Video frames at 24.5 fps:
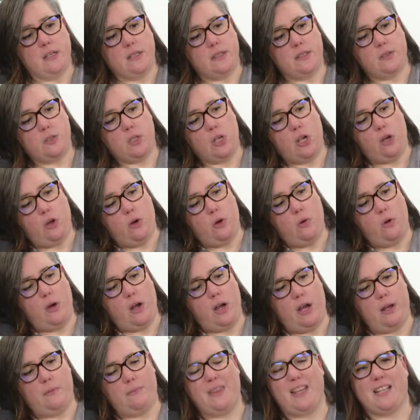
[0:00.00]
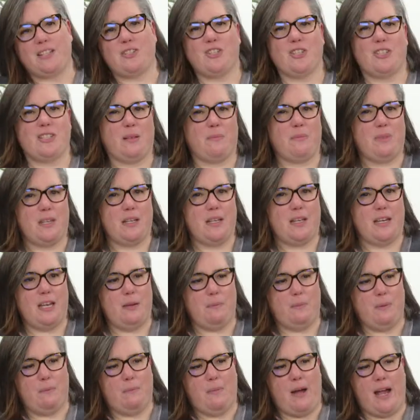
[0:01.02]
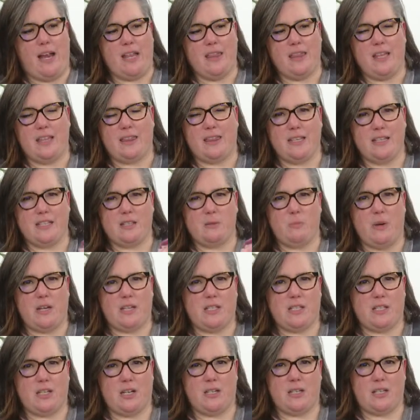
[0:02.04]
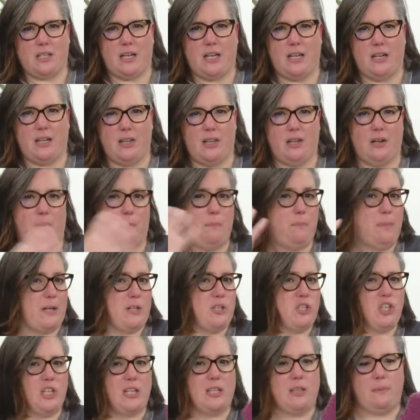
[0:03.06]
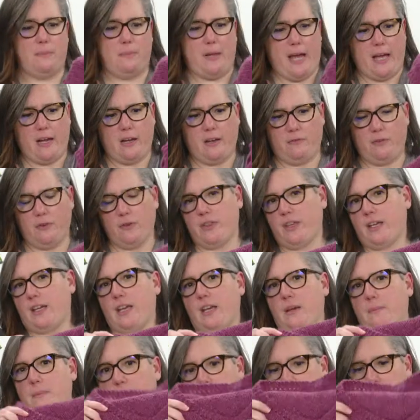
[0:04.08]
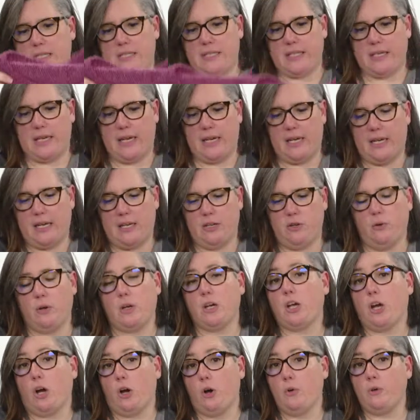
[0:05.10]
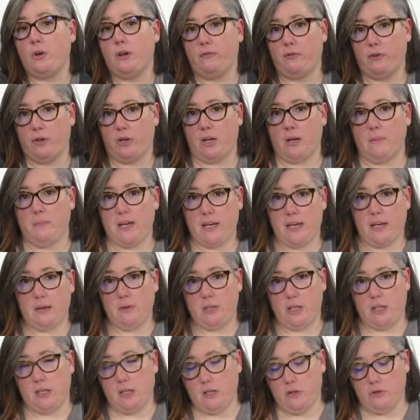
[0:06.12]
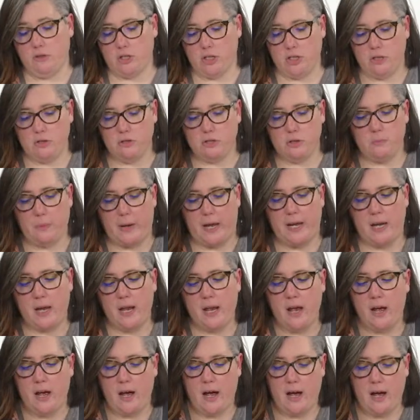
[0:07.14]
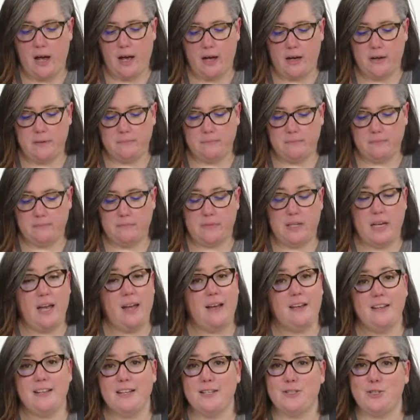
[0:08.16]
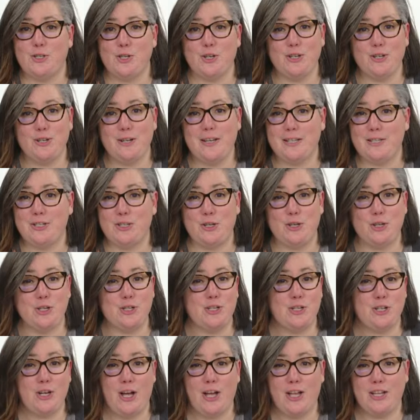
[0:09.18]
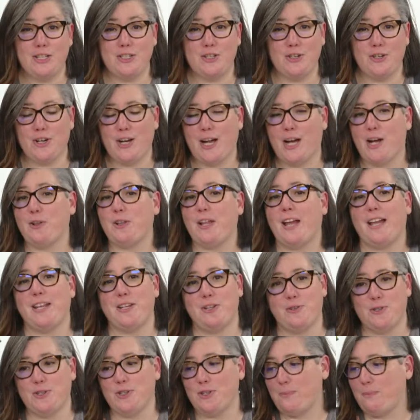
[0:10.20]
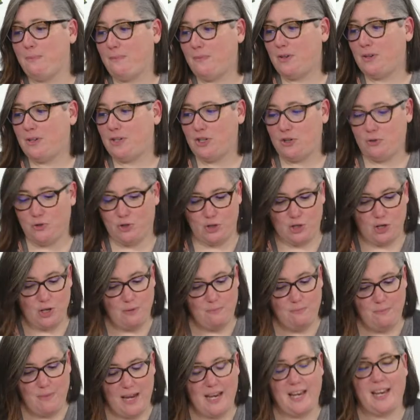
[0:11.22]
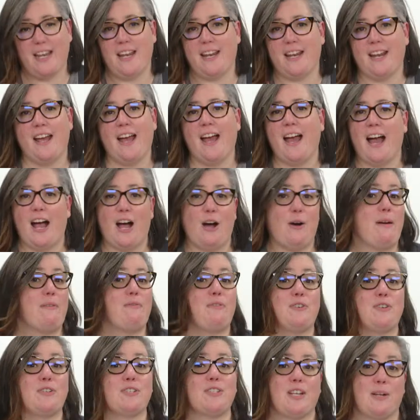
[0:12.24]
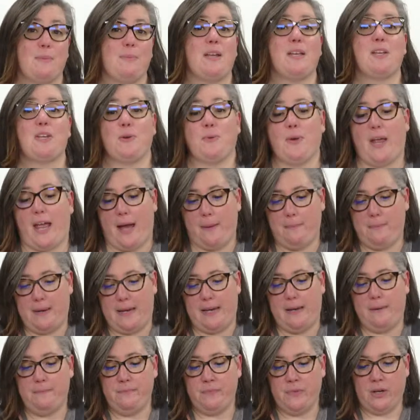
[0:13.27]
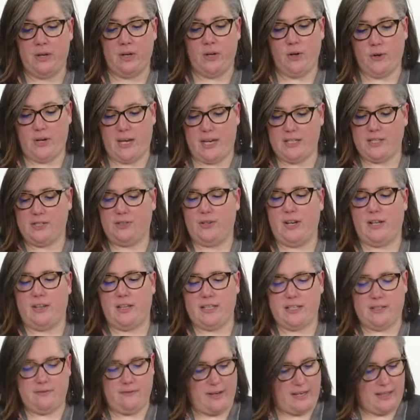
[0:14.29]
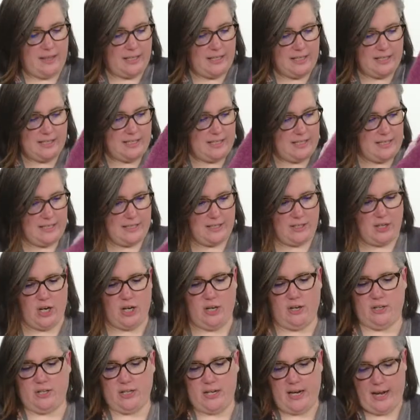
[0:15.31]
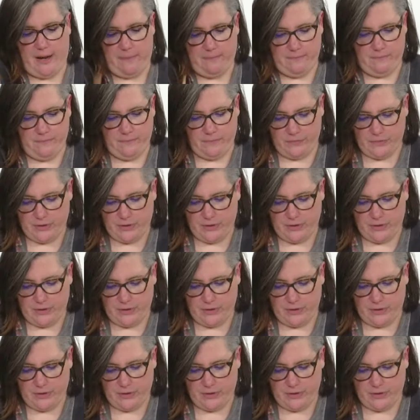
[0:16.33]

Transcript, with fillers: So um, that's just something to keep in mind that this might start to get a little bunchy in the back if you're thinking about sticking it into a coat if you're going to make it huge, huge. But um, yeah, it's your it's your shawl, it's your cowlette. You should you should make it however is going to make you happy. Okay, so now let's finally get to this garter tab.